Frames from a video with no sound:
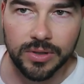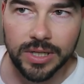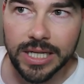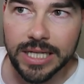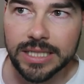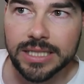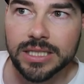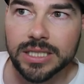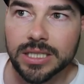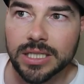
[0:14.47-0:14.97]

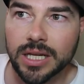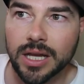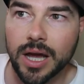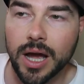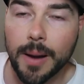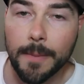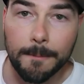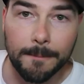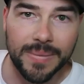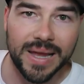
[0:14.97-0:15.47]
It's
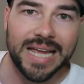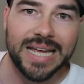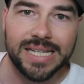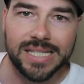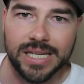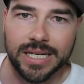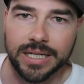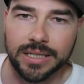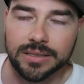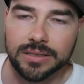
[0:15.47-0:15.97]

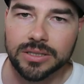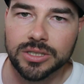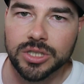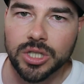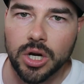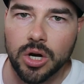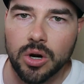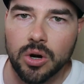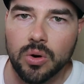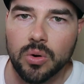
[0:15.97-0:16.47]
amazing.
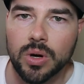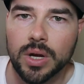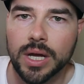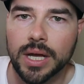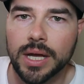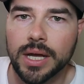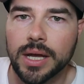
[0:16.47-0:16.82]
So